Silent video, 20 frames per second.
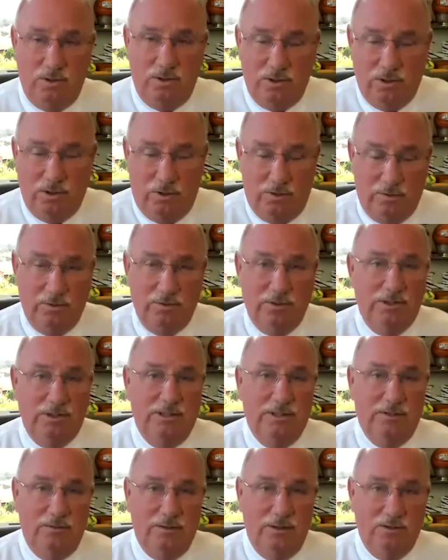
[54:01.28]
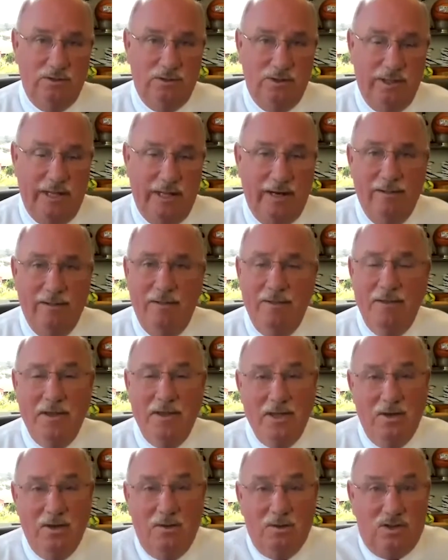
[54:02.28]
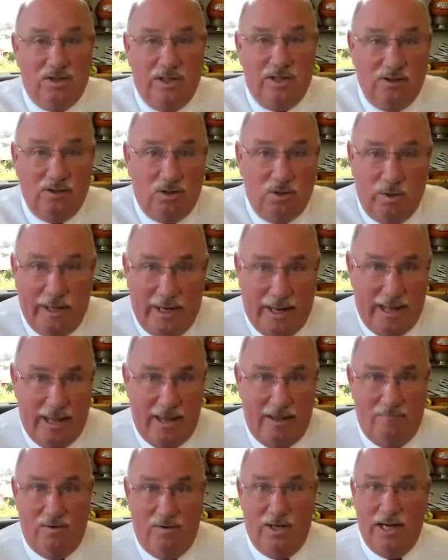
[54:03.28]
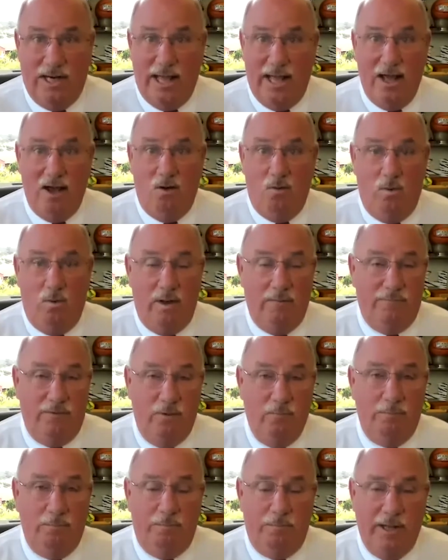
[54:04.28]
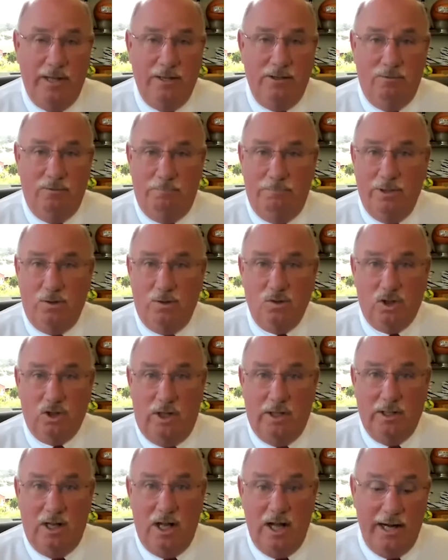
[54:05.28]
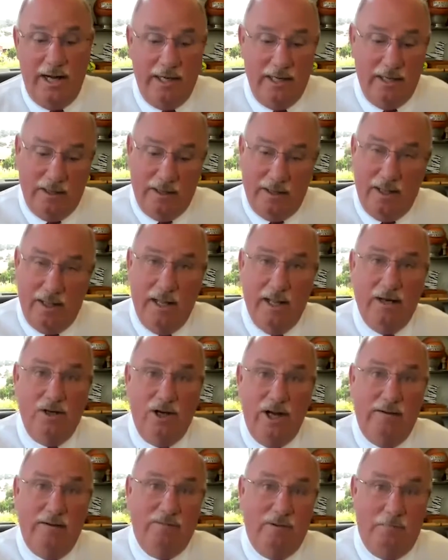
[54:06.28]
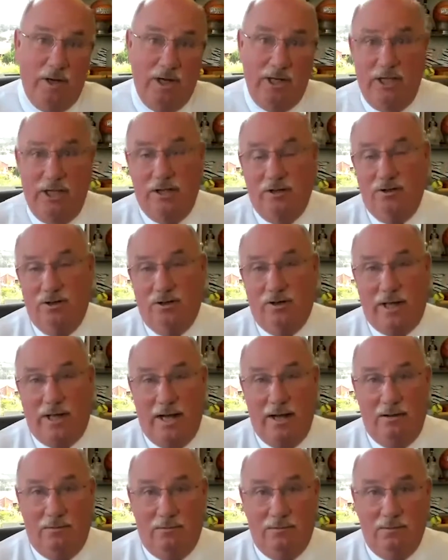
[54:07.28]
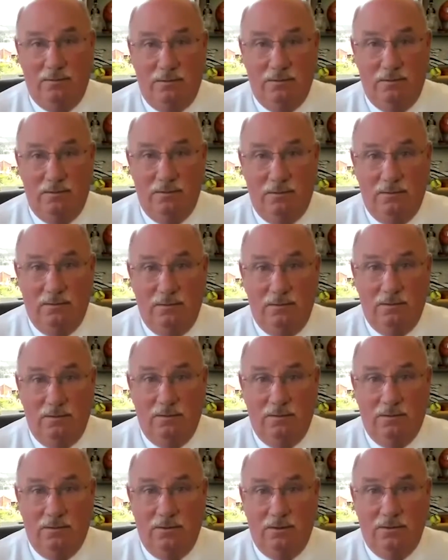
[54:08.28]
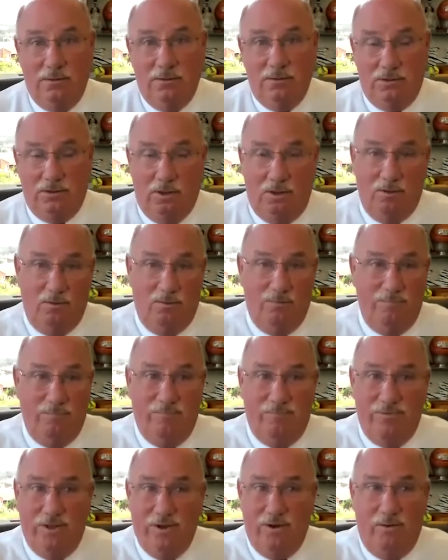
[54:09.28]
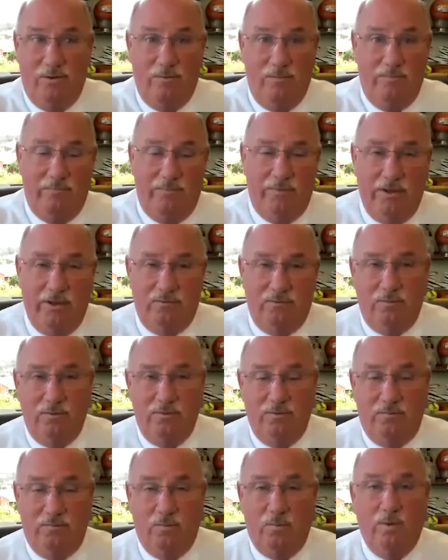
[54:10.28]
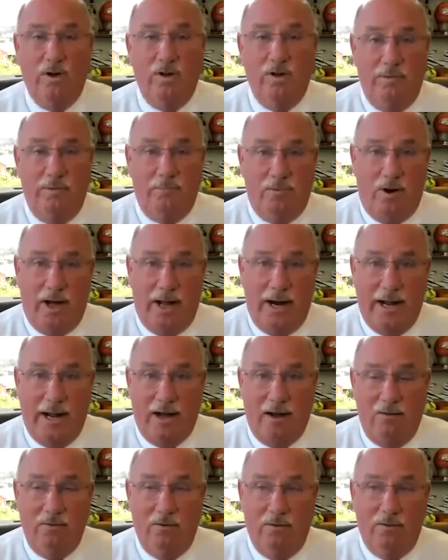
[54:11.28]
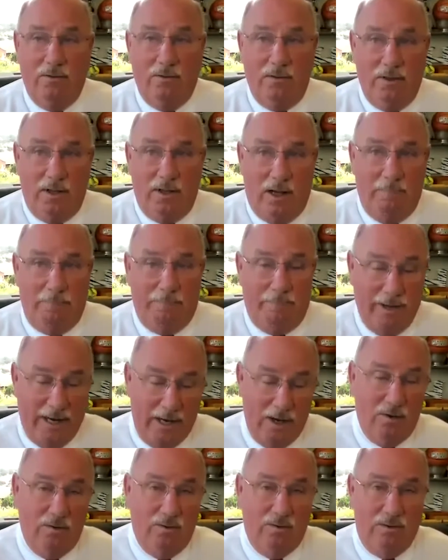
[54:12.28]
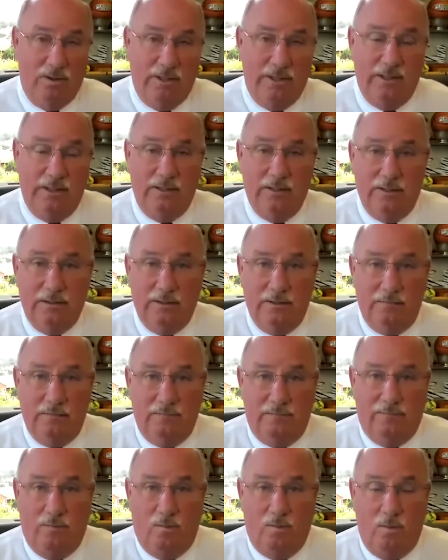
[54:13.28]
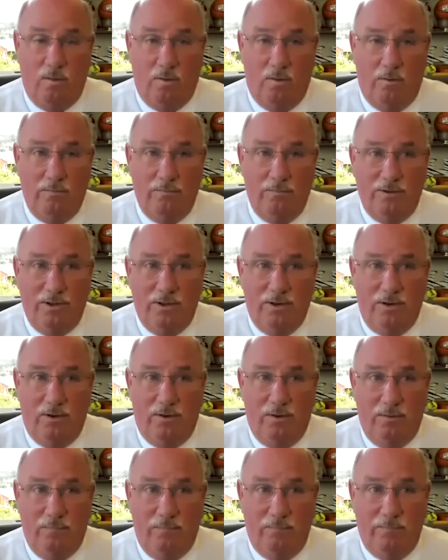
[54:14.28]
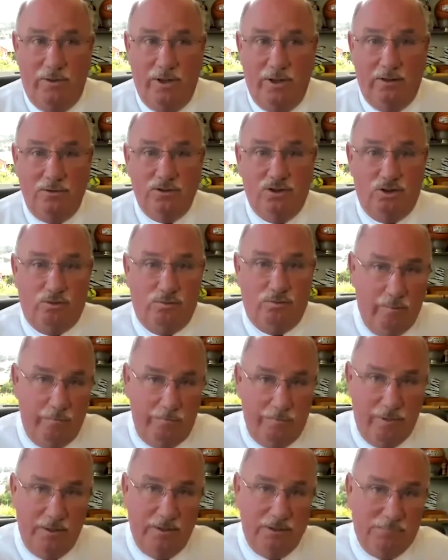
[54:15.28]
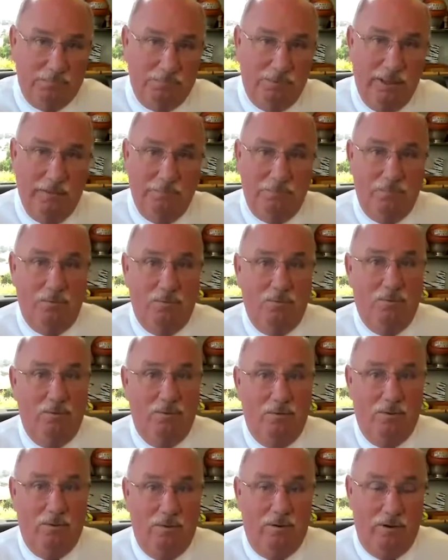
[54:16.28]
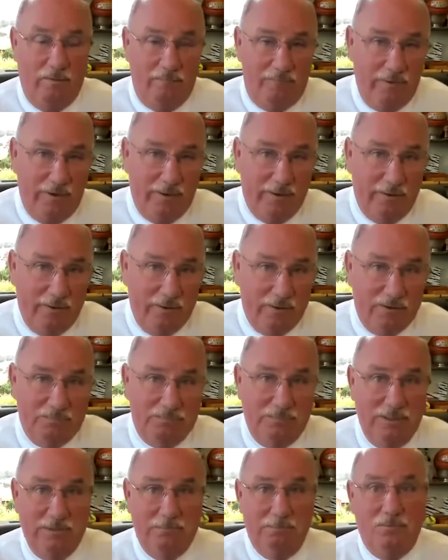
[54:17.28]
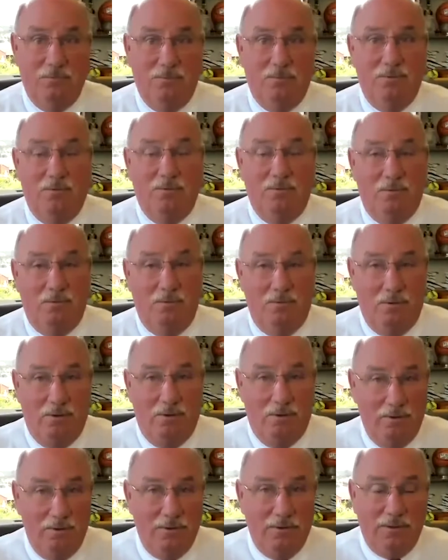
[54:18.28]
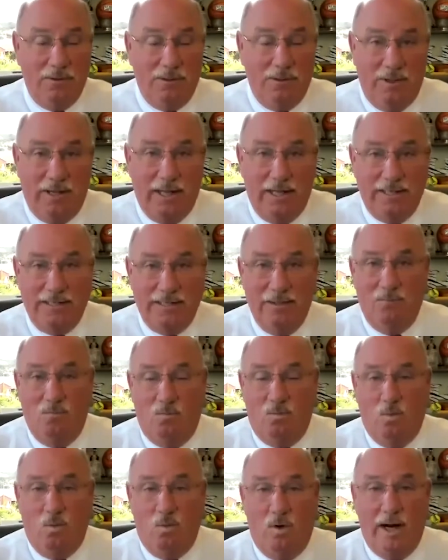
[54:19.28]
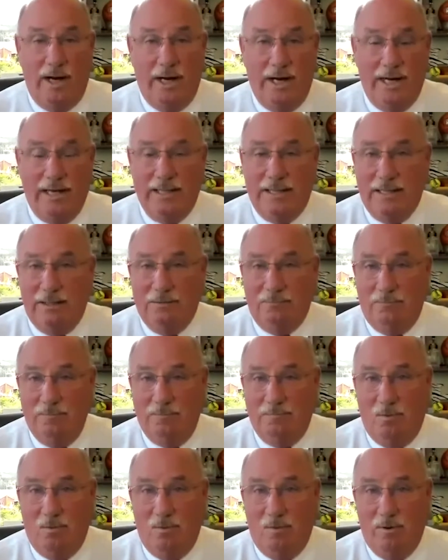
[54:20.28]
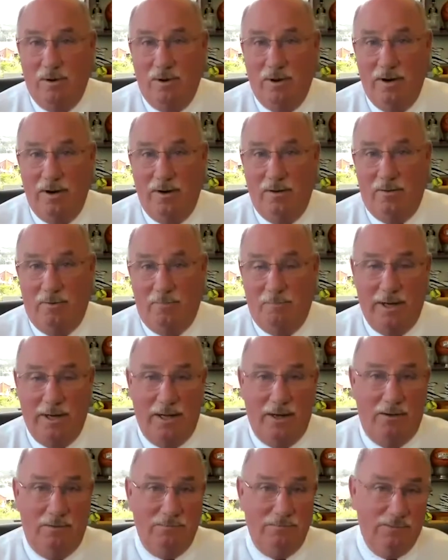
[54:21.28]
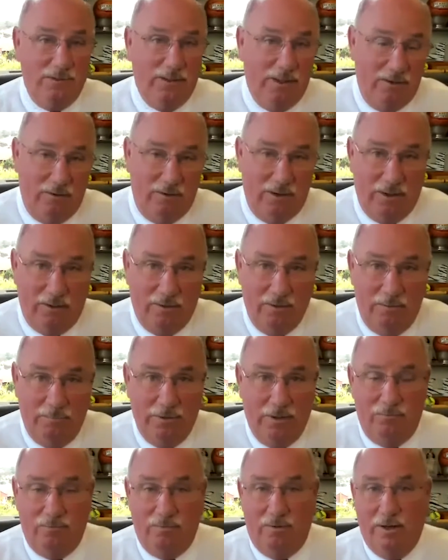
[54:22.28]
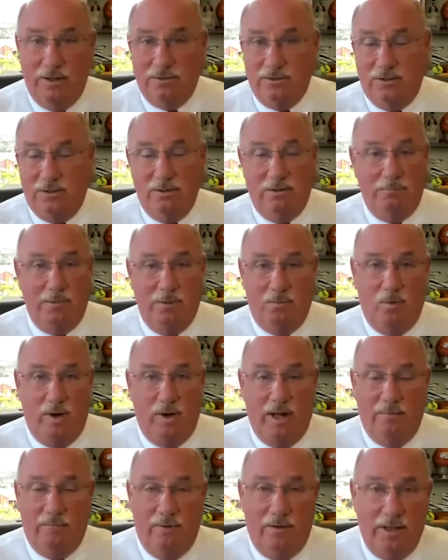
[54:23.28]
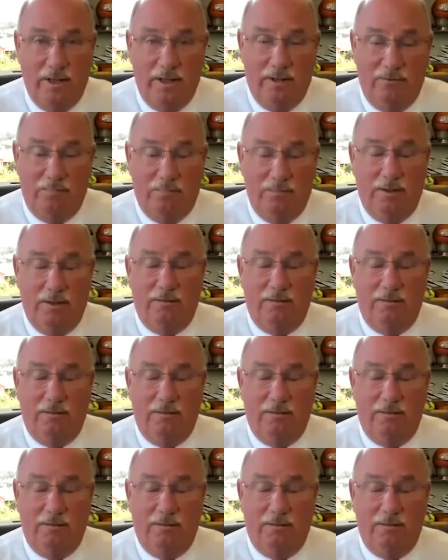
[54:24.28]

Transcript: currency or this or that, you essentially have it now if you pay your bills online and you have the money in your account. So, you know, this was really brought out apparently for, you know, the unscrupulous people or nefarious people or that didn't want anything recorded or about, you know, and it could have been drugs, it could have been whatever it is, but